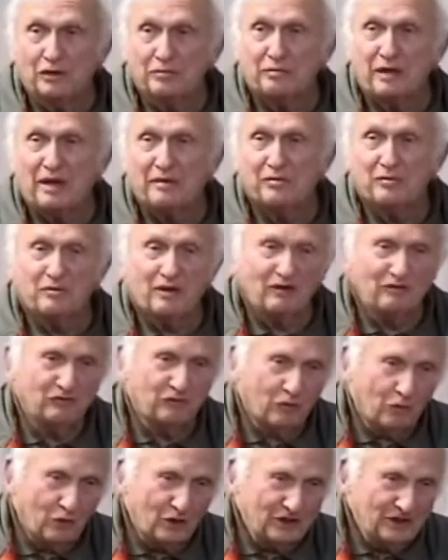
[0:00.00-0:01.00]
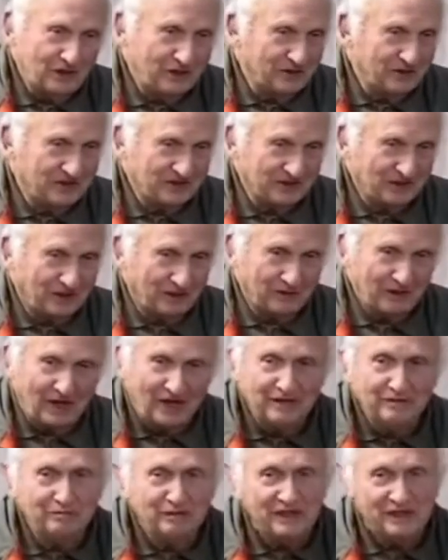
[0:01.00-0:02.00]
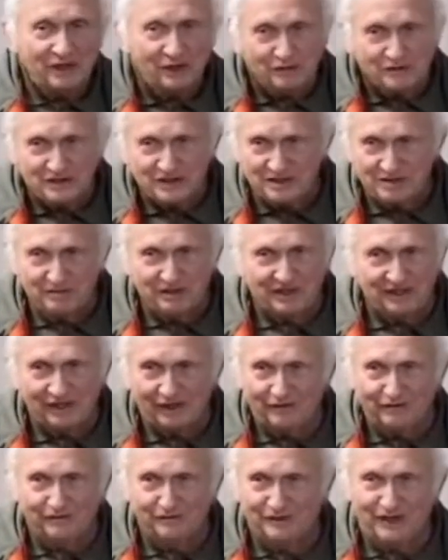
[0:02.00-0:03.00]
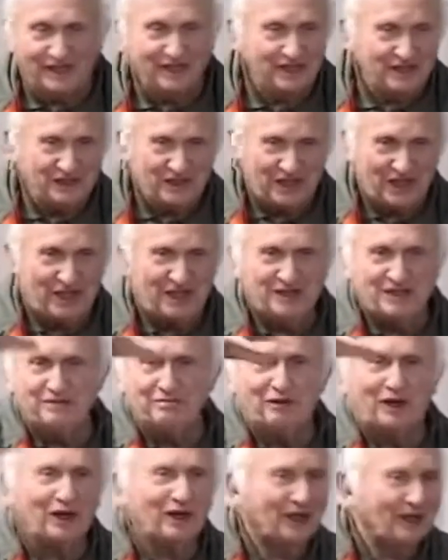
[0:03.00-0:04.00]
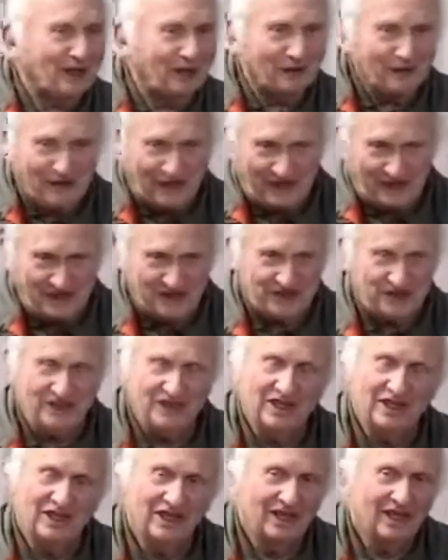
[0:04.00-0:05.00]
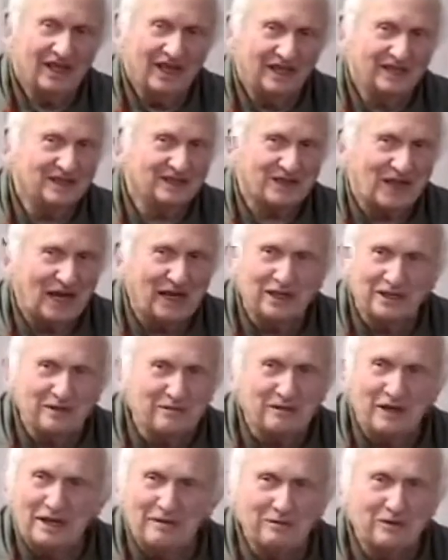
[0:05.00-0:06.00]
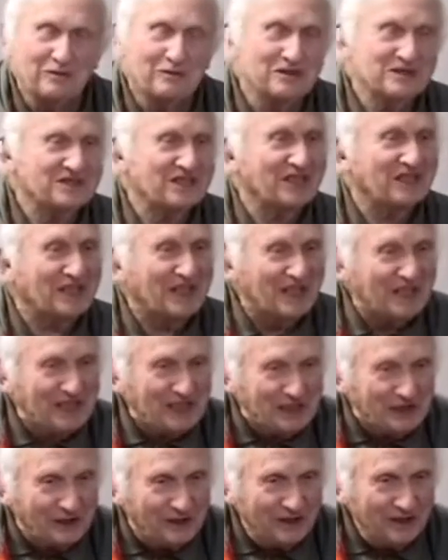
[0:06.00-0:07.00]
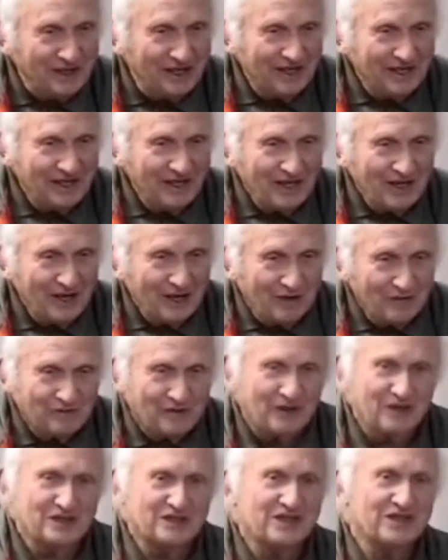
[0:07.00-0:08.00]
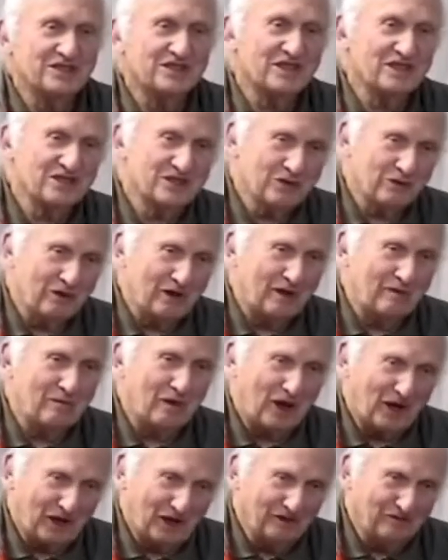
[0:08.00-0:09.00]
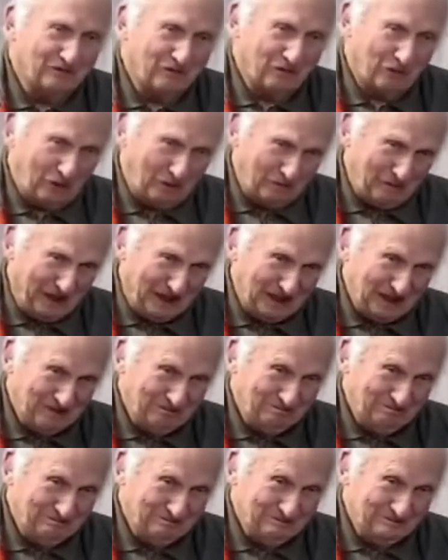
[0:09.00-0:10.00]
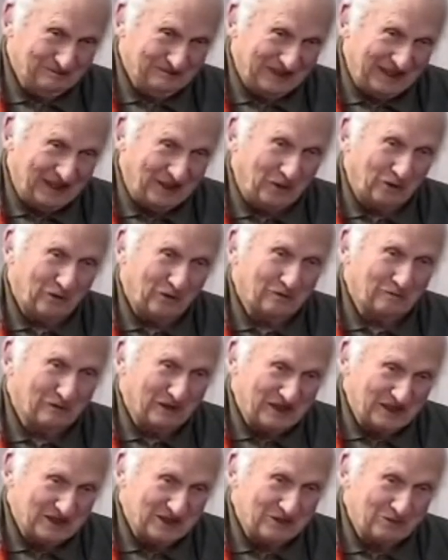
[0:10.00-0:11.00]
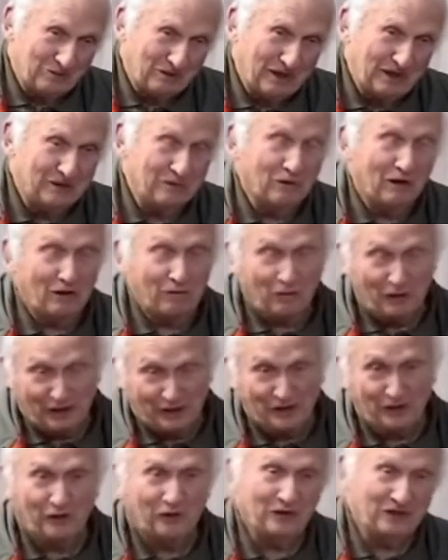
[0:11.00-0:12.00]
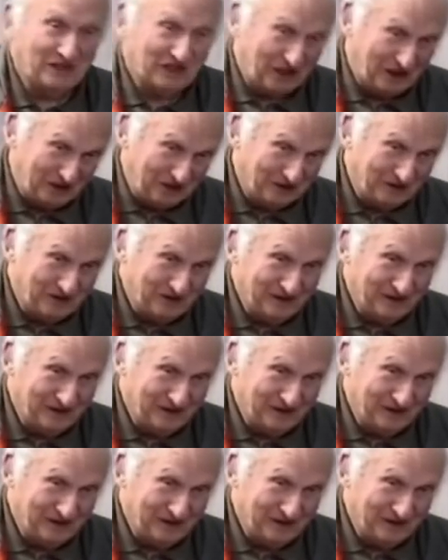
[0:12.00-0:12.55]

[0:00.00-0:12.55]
paper about four years ago, unbeknownst to me of any change in market location. And the title of the paper was The Linear versus the Square Market Format and all the reasons why you want one or the other.